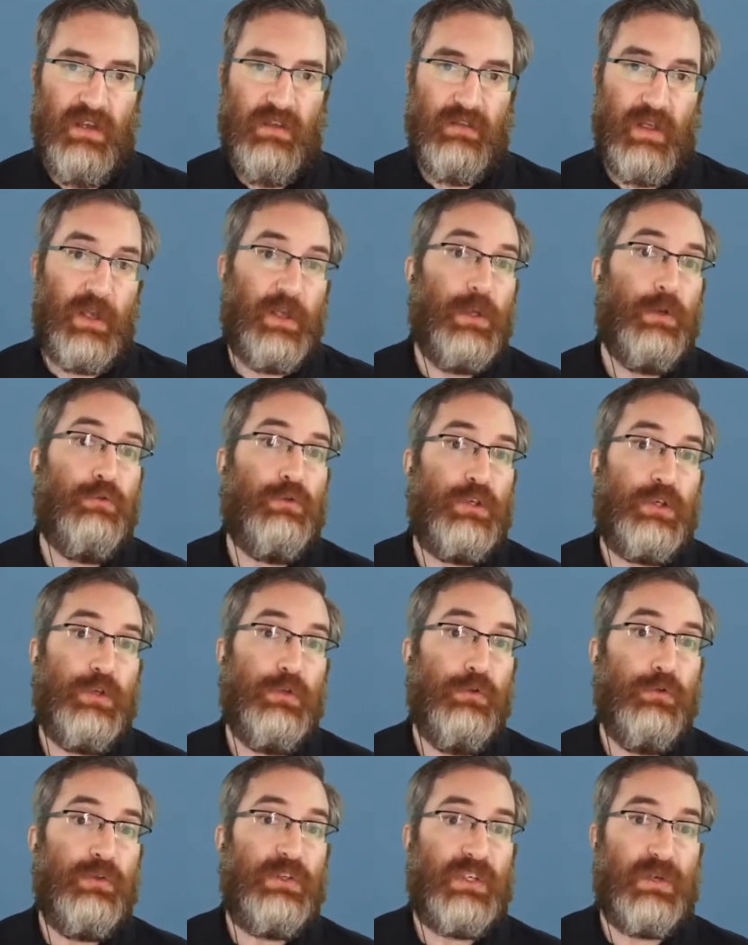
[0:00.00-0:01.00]
that you
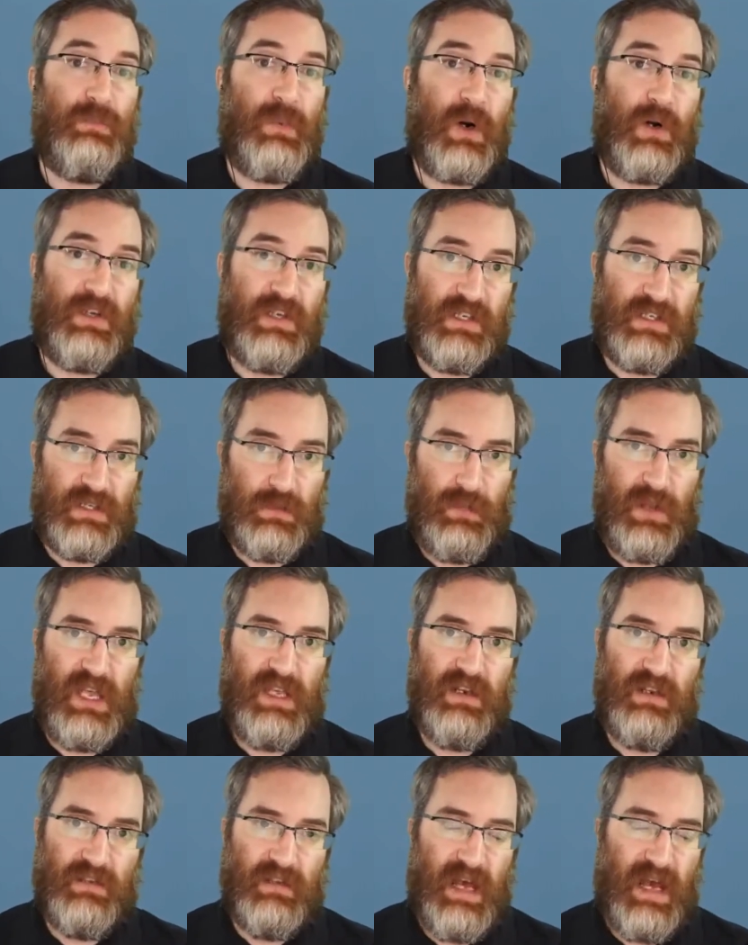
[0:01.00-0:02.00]
choose to
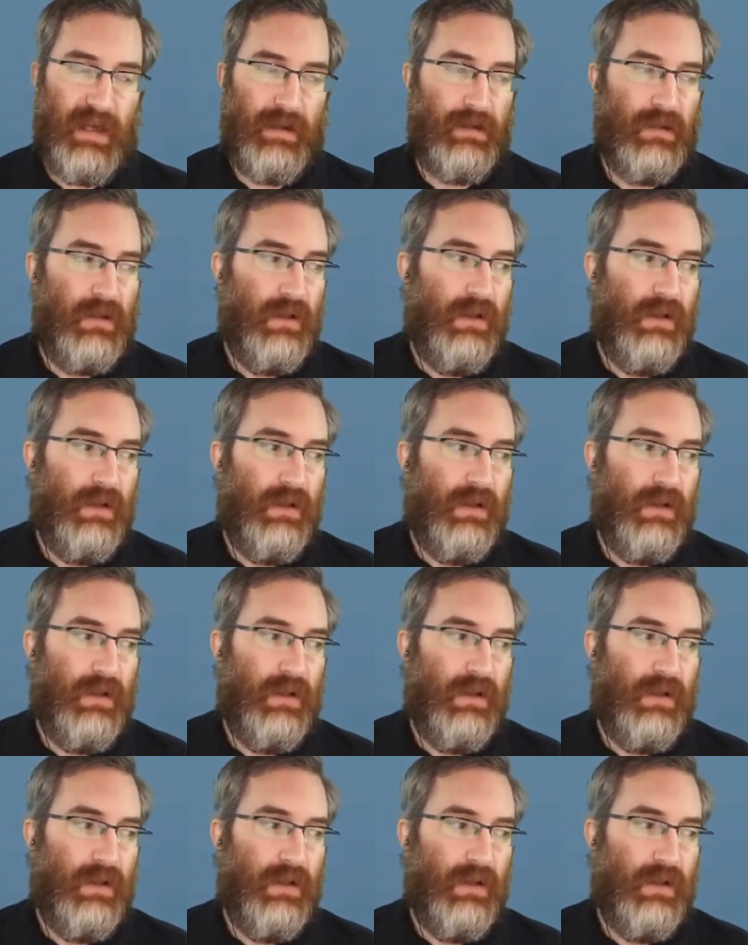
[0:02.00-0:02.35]
participate in that.